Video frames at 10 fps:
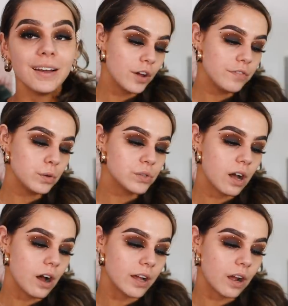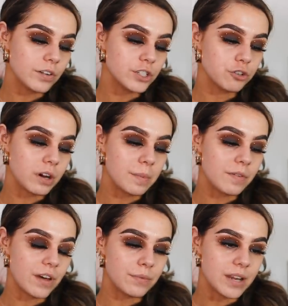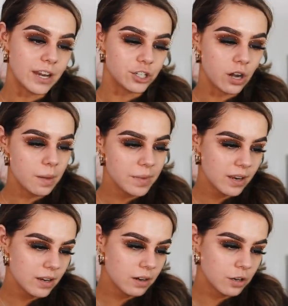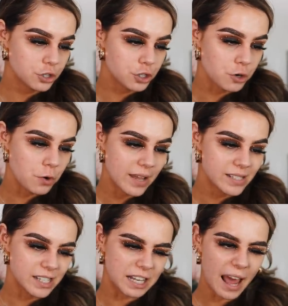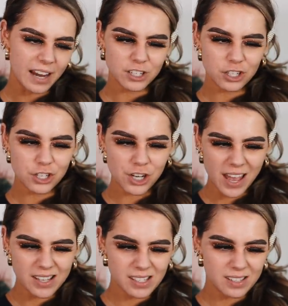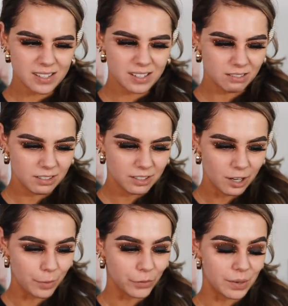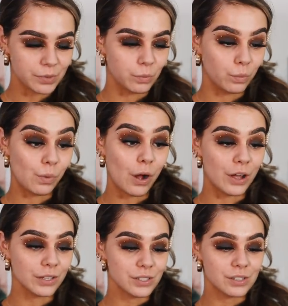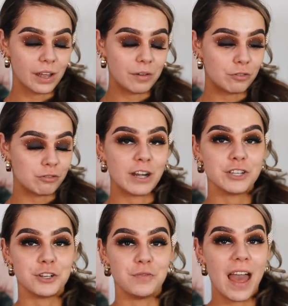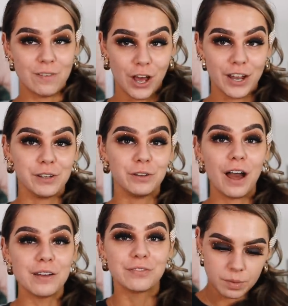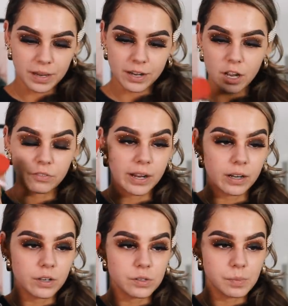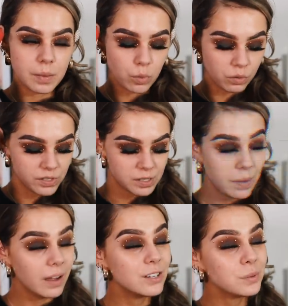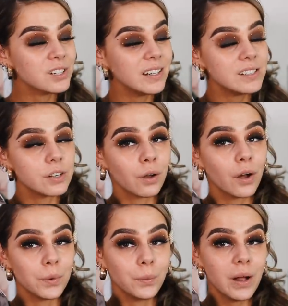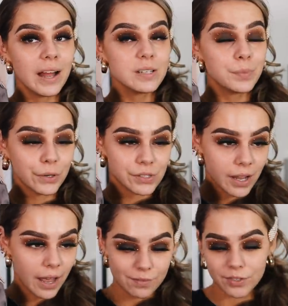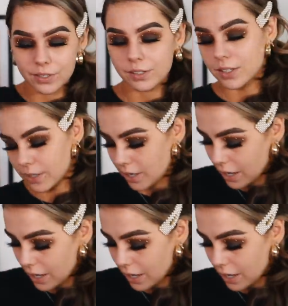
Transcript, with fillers: Faux Filter High Coverage Cream Foundation. I'm in Tres Leches? Oh my god, that was the worst like French you've ever heard in your life. To blend her in, I use my Morphe sponge, which I need to go wet because I haven't.